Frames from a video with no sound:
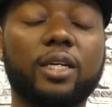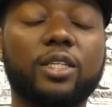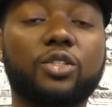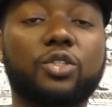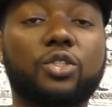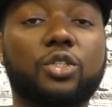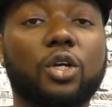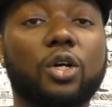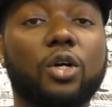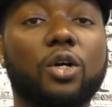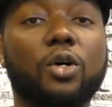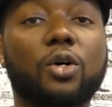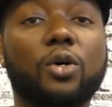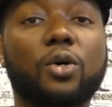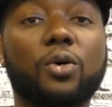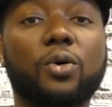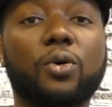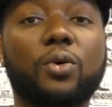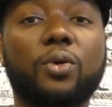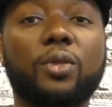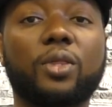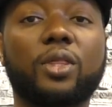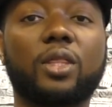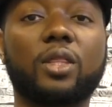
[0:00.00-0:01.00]

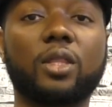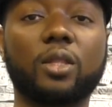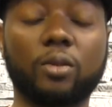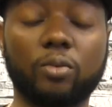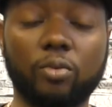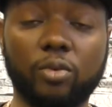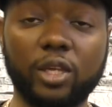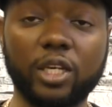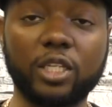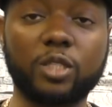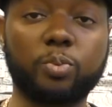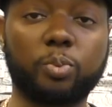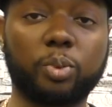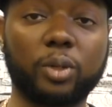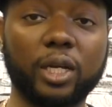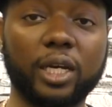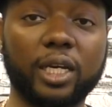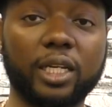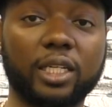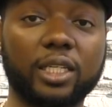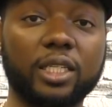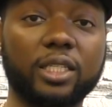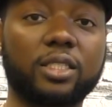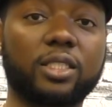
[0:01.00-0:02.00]
So this
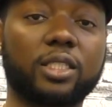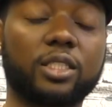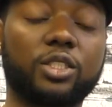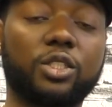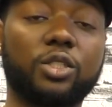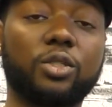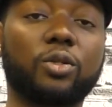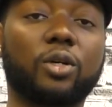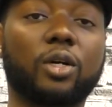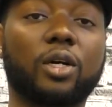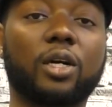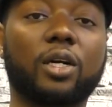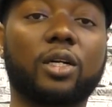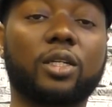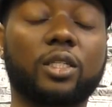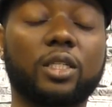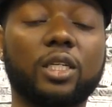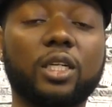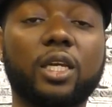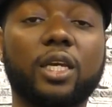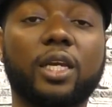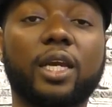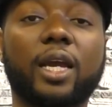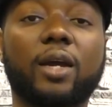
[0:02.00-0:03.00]
playlist that you are
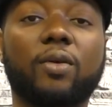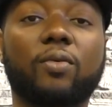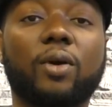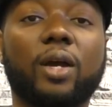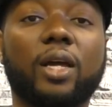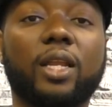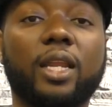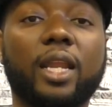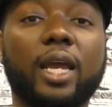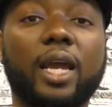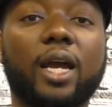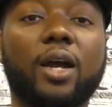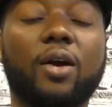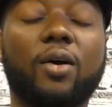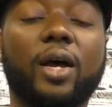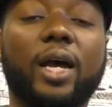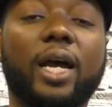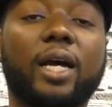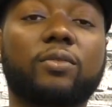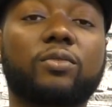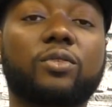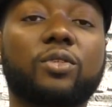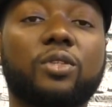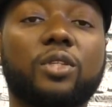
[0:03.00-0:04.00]
looking at right now
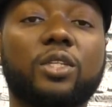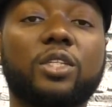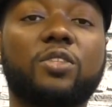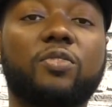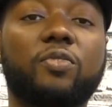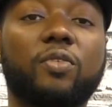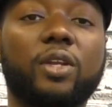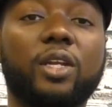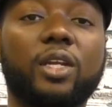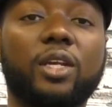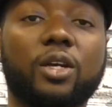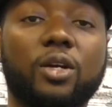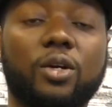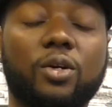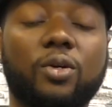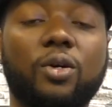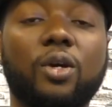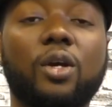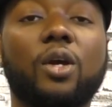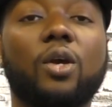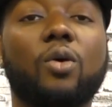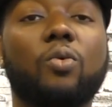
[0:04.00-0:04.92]
after this video